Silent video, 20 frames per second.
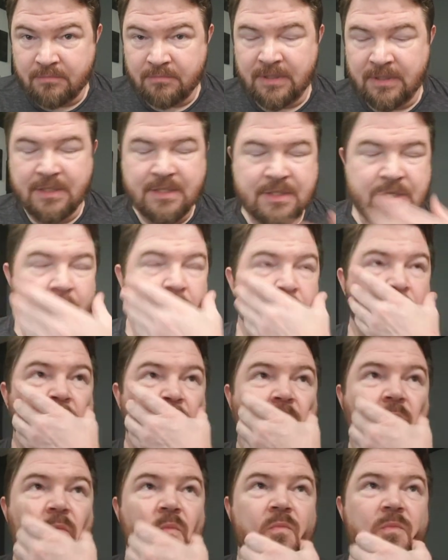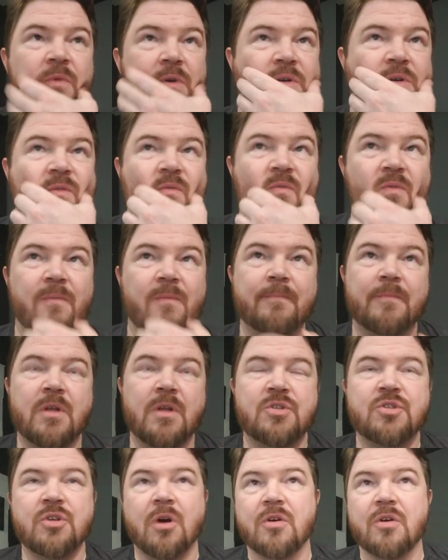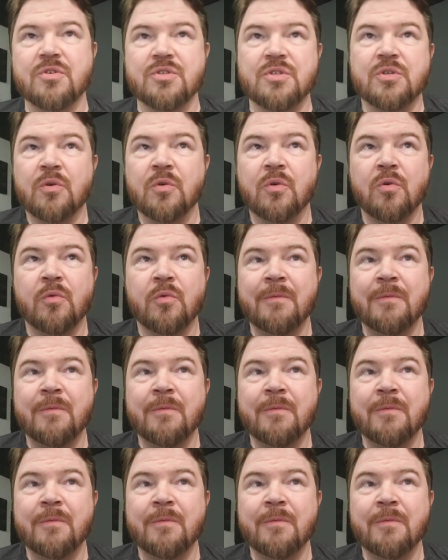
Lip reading: Like, so a charter school